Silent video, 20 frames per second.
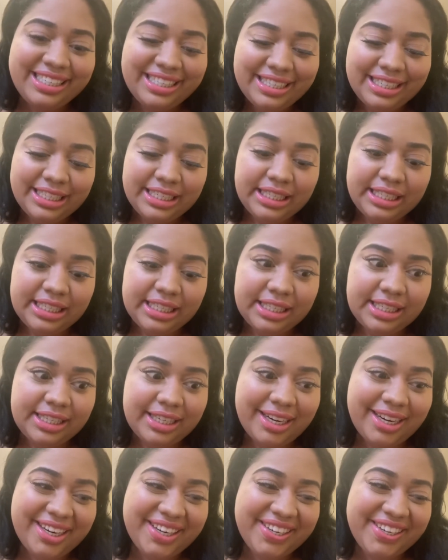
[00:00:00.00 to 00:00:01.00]

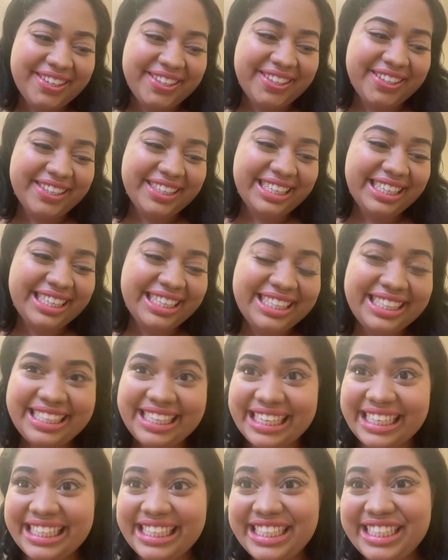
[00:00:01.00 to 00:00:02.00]
So
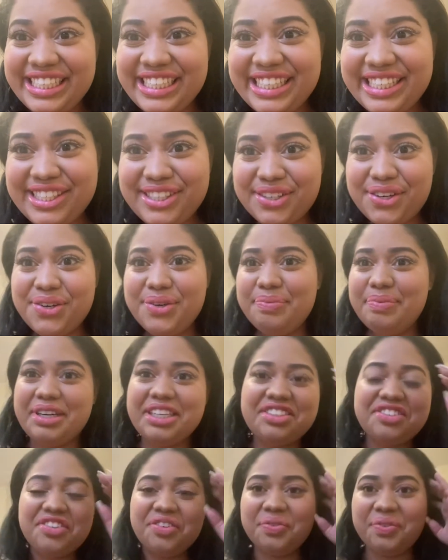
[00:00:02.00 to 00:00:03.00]
thank you so much
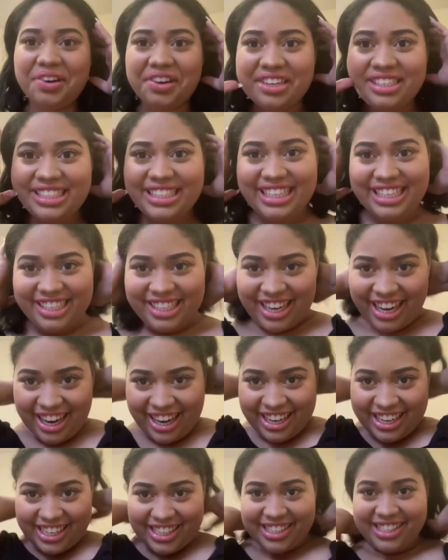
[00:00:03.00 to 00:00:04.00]
for watching,
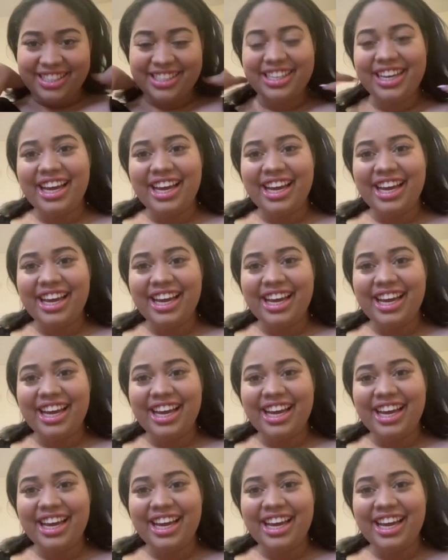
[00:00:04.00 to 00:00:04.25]
guys.